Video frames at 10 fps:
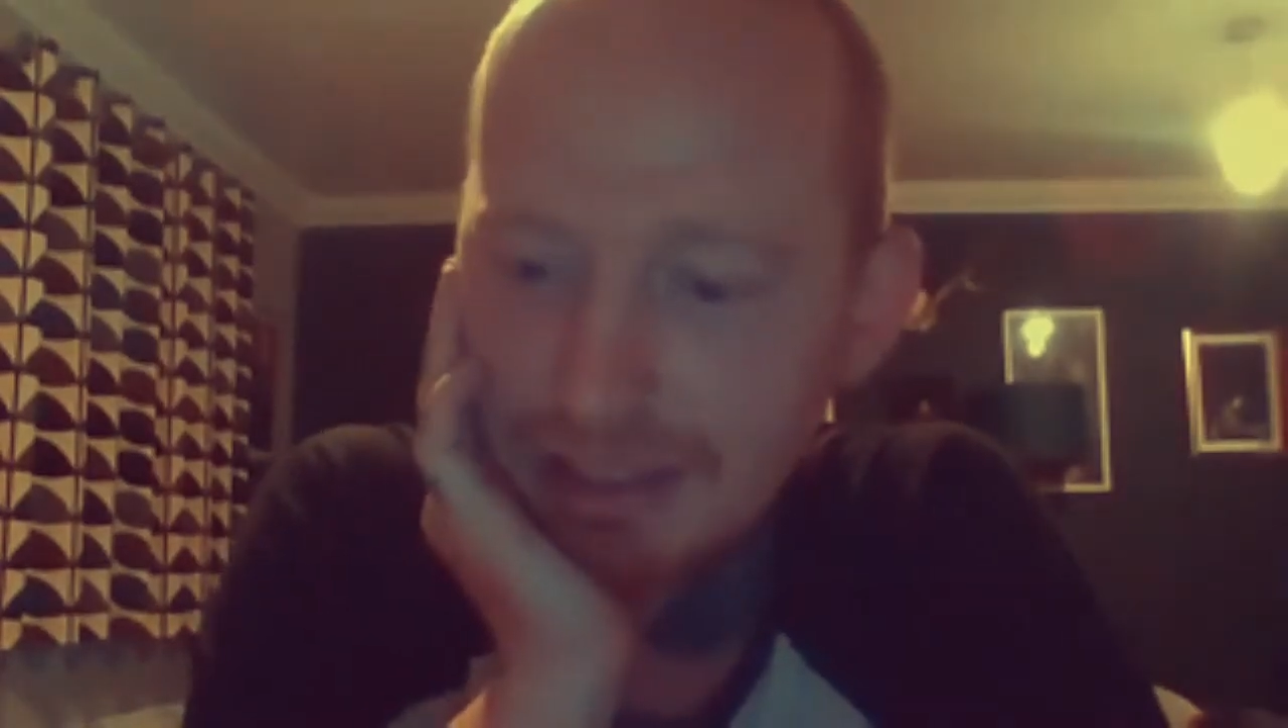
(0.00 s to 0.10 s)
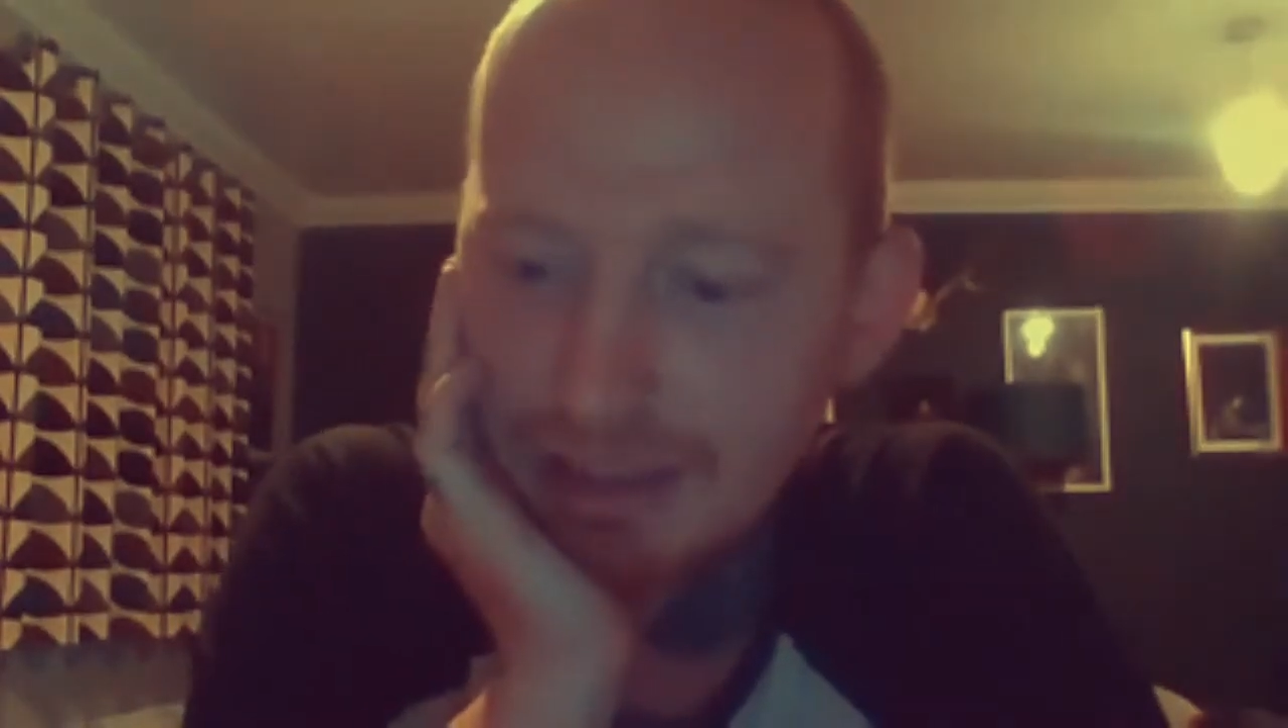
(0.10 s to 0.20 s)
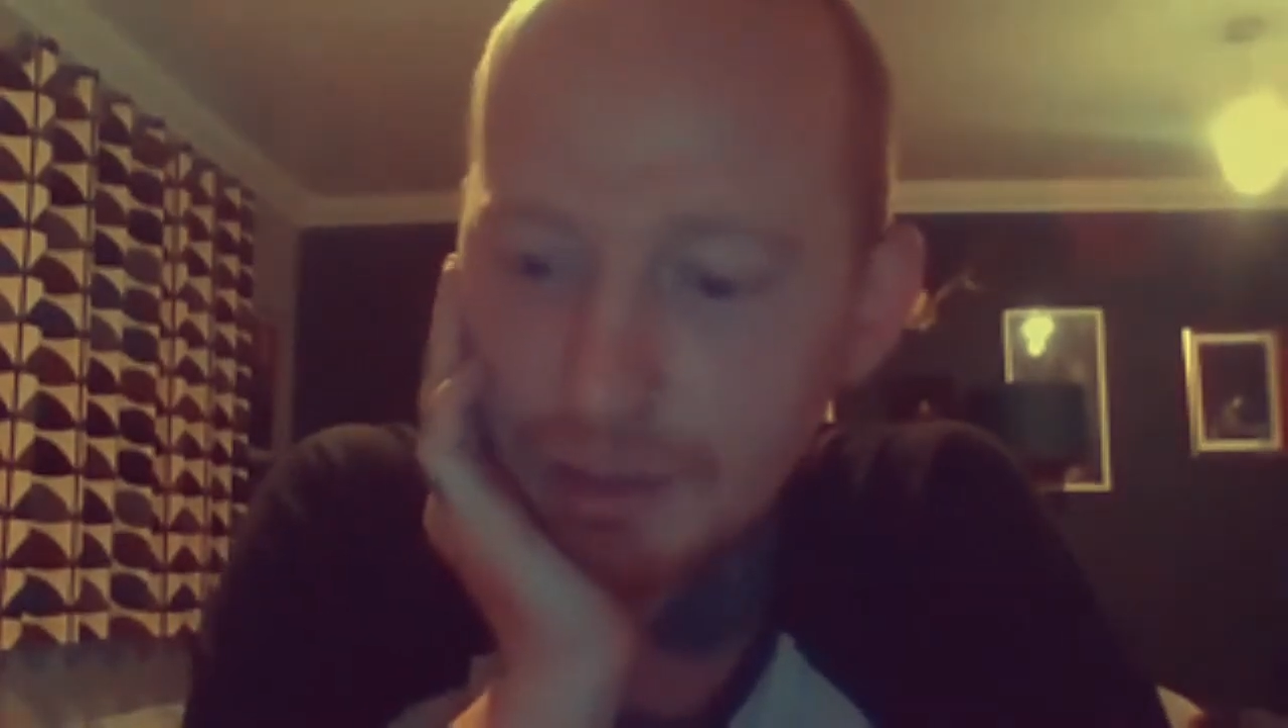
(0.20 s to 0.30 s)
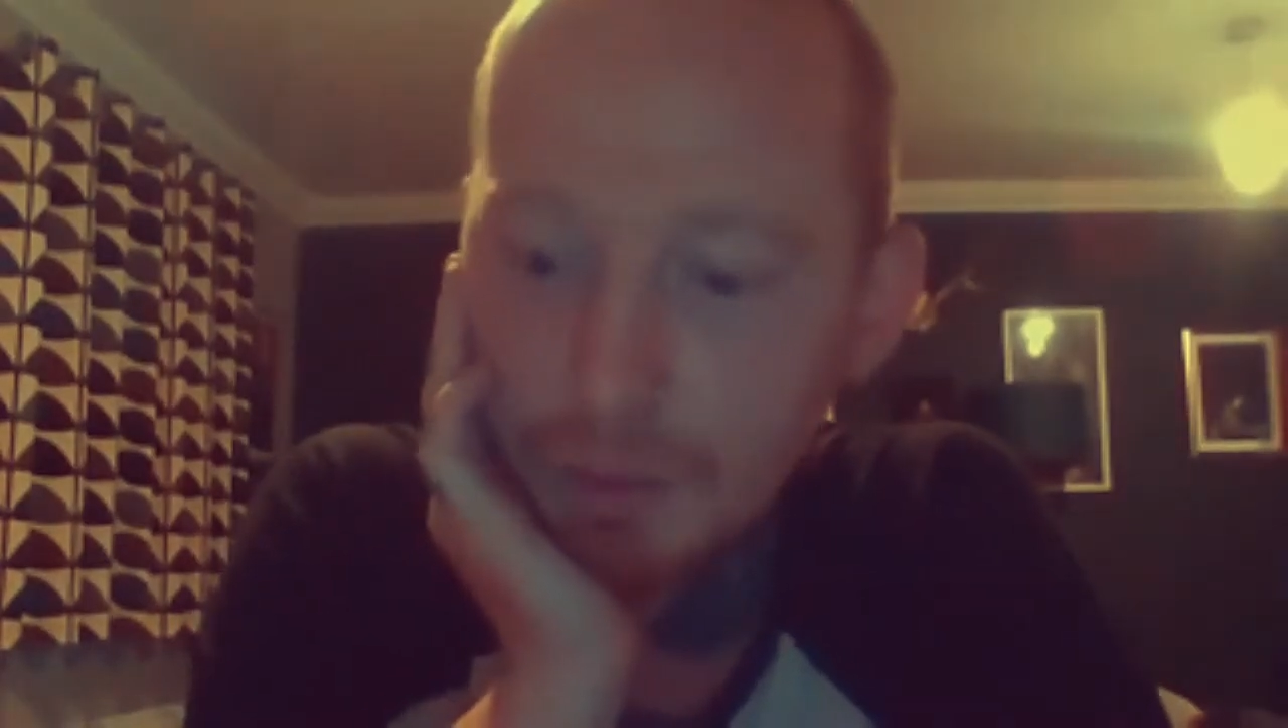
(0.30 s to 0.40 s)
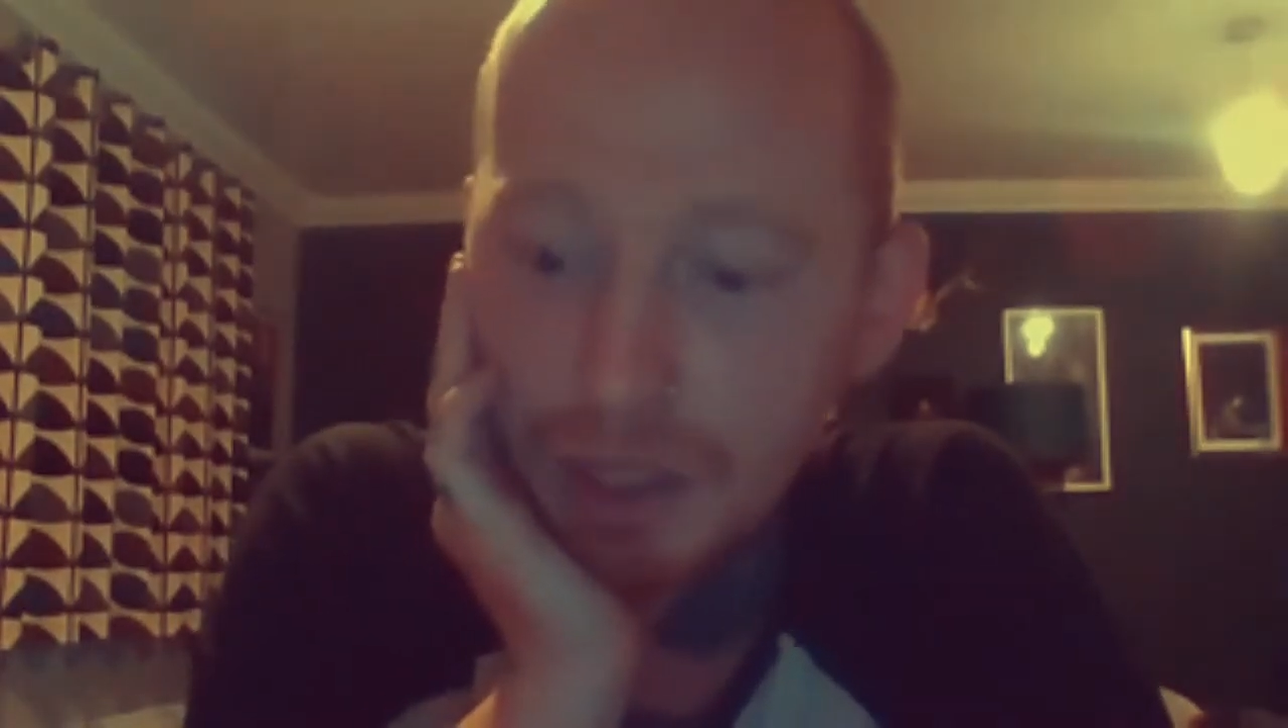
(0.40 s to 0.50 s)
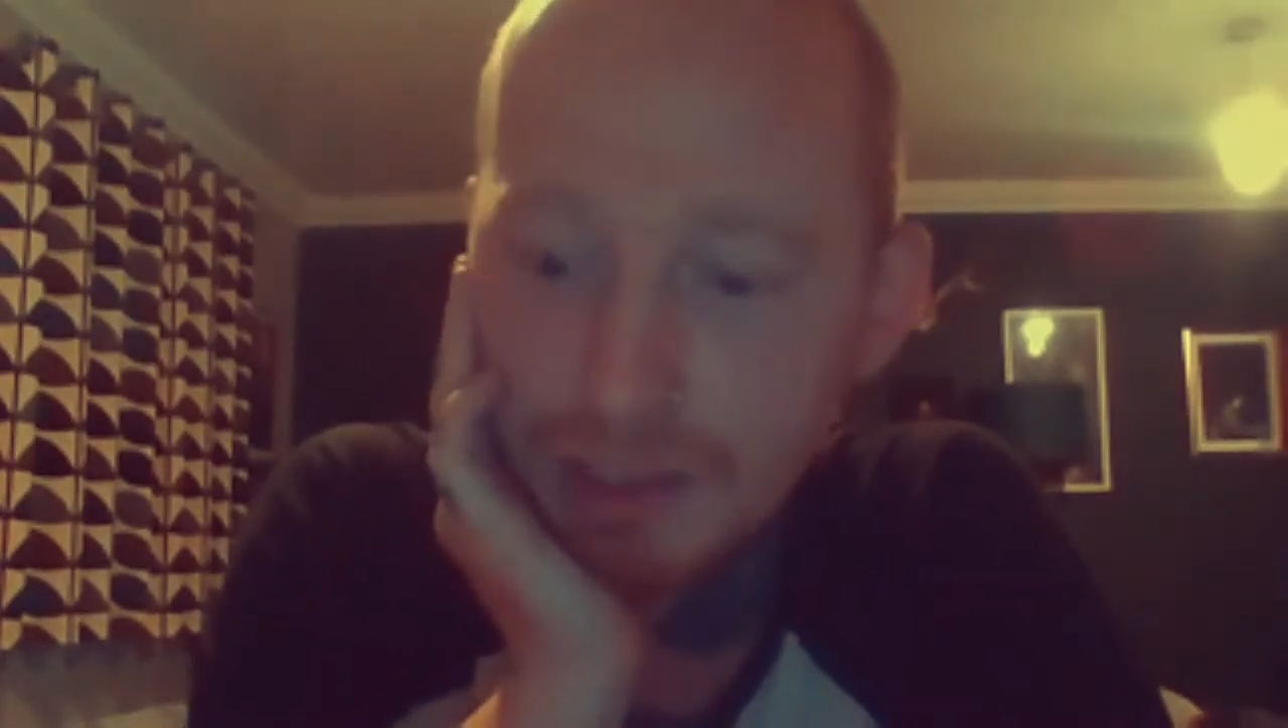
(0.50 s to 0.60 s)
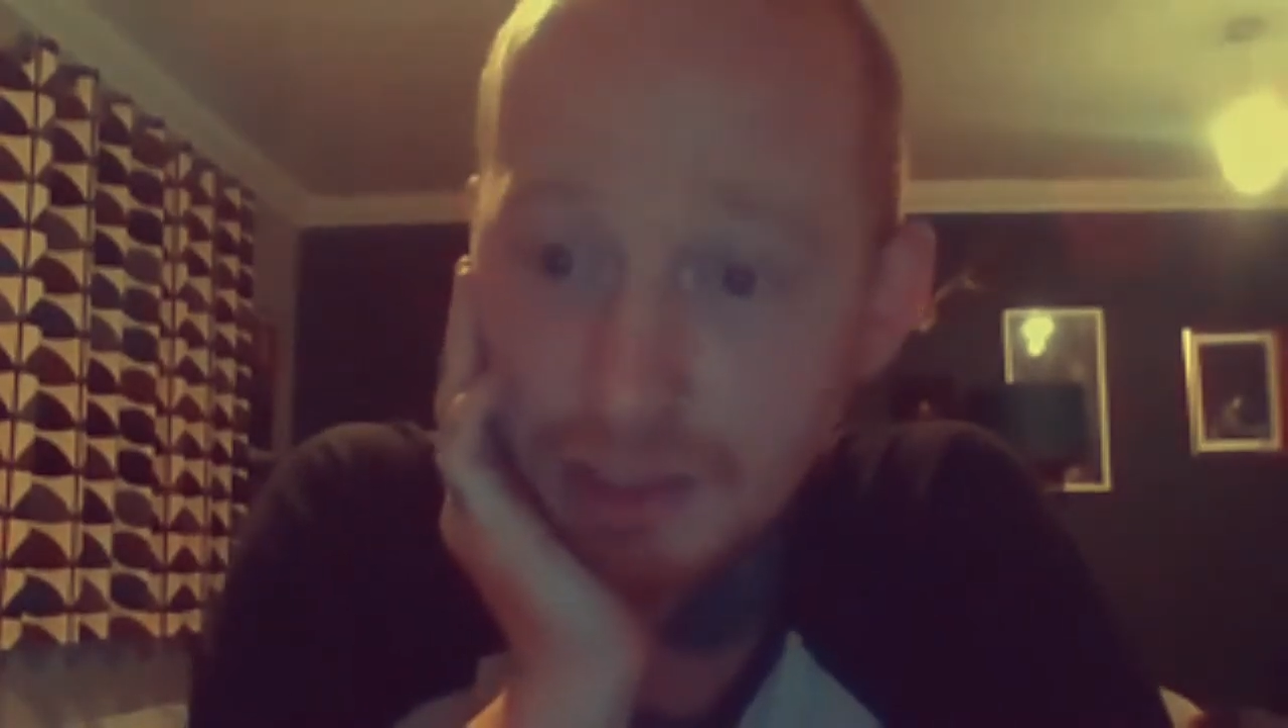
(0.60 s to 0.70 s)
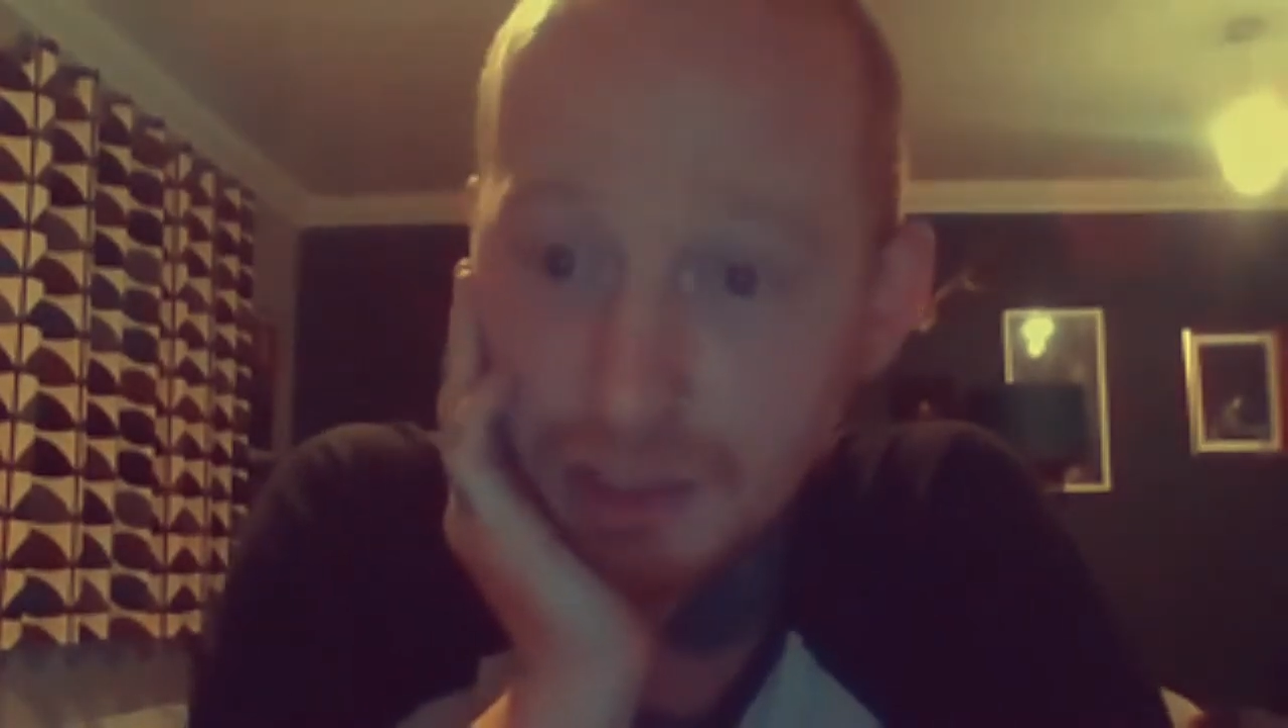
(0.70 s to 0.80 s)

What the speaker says: when I worked at